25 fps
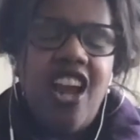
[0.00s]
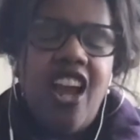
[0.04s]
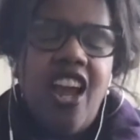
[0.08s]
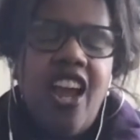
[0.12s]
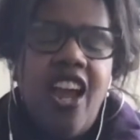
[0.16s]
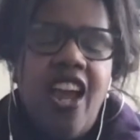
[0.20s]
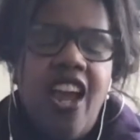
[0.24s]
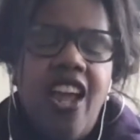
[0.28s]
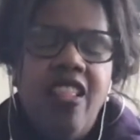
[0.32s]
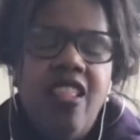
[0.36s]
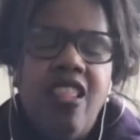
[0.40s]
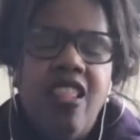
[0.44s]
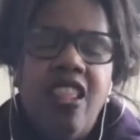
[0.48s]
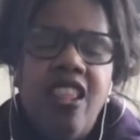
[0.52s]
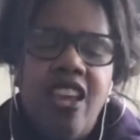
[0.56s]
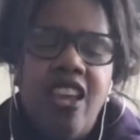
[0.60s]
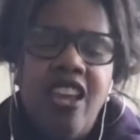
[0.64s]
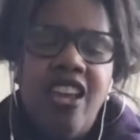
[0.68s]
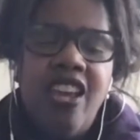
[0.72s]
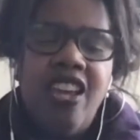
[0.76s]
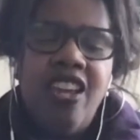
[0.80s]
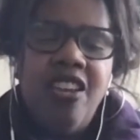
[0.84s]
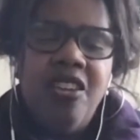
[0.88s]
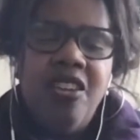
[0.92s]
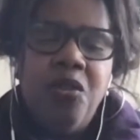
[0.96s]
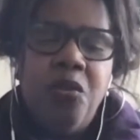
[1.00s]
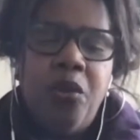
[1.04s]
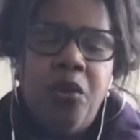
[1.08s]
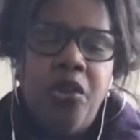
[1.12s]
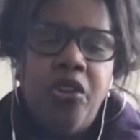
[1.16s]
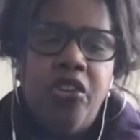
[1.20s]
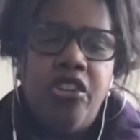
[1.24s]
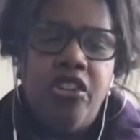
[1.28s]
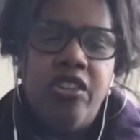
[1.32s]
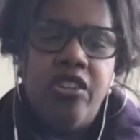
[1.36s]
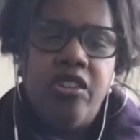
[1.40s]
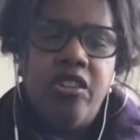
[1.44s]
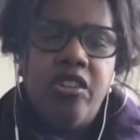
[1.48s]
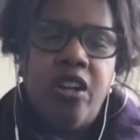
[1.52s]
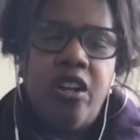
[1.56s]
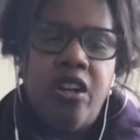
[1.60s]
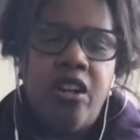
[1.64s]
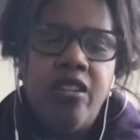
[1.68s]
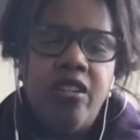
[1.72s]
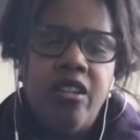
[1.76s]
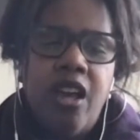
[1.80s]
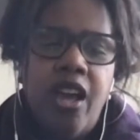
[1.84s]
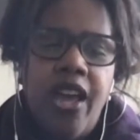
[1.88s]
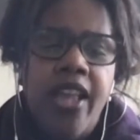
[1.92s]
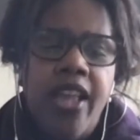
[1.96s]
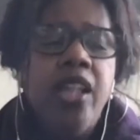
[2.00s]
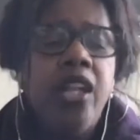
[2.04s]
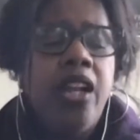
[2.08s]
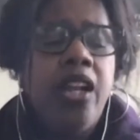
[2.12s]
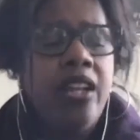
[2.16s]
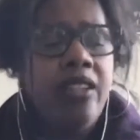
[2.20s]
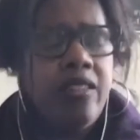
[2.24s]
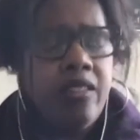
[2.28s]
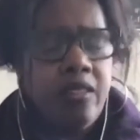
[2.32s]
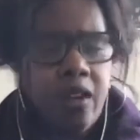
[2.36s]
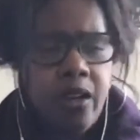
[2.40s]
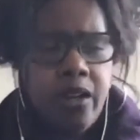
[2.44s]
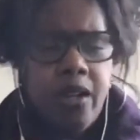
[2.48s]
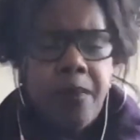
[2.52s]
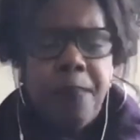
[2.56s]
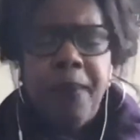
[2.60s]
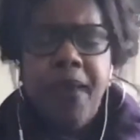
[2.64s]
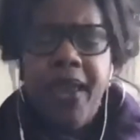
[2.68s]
And then when she started, and then I started